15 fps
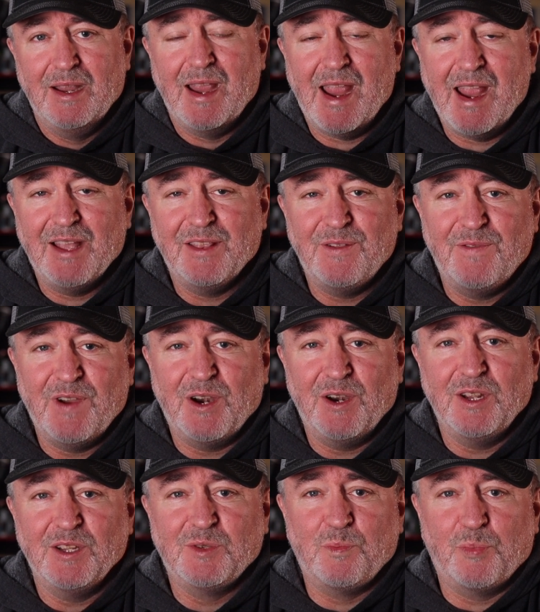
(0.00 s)
and the
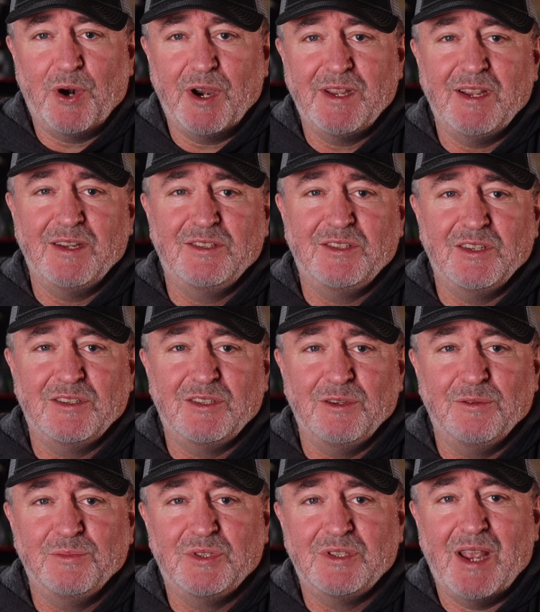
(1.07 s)
various braking
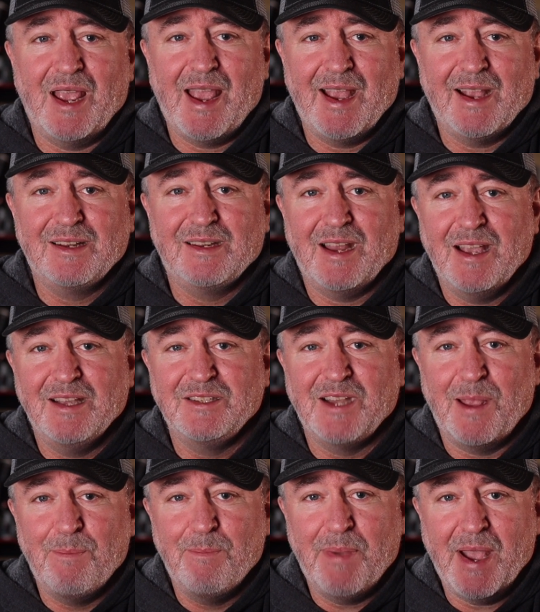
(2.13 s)
systems act as
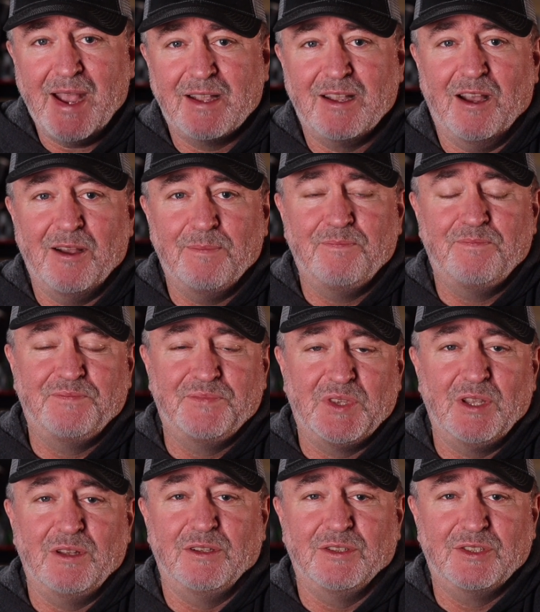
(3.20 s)
a backup
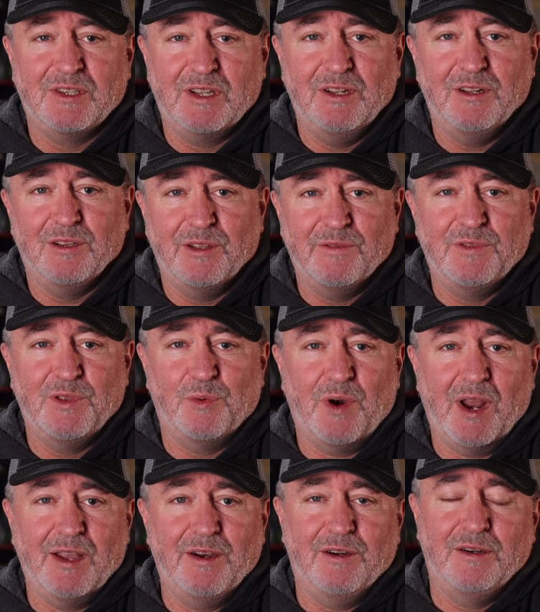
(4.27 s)
to the skill of the
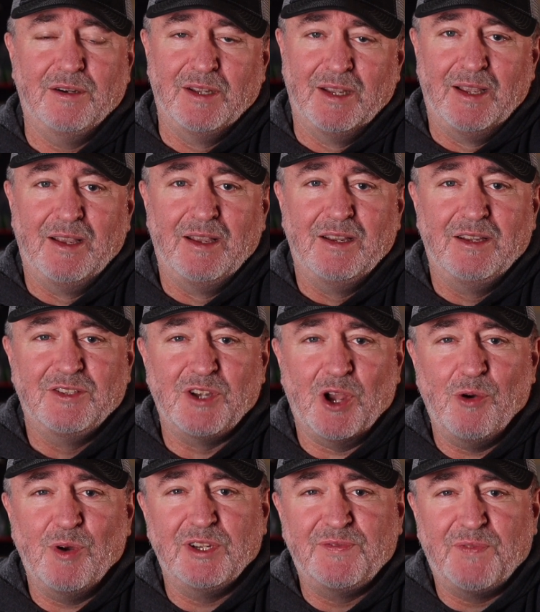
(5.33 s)
rider. So
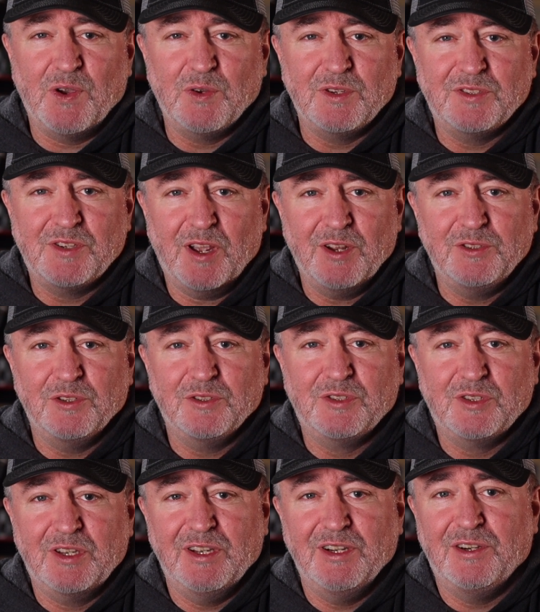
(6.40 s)
always focus on your
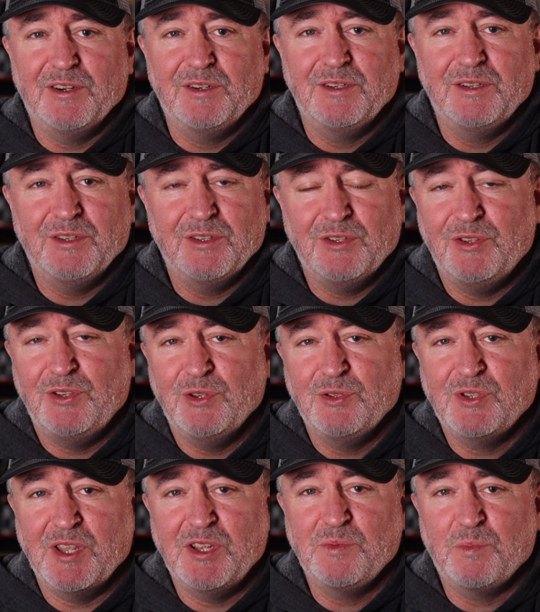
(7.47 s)
skill.
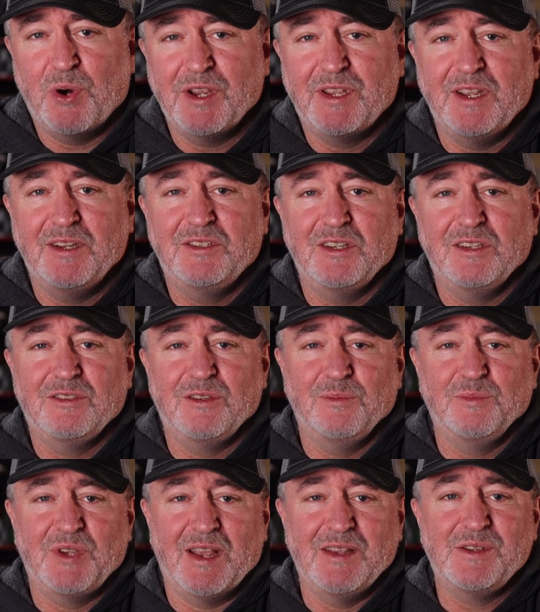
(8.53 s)
Use these braking
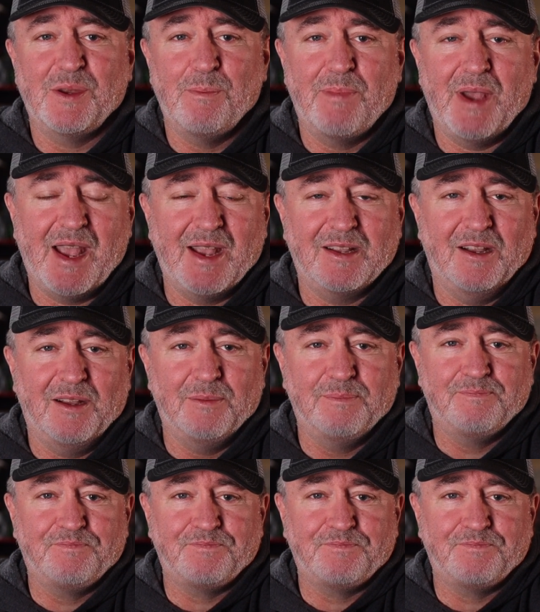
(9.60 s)
systems as a backup.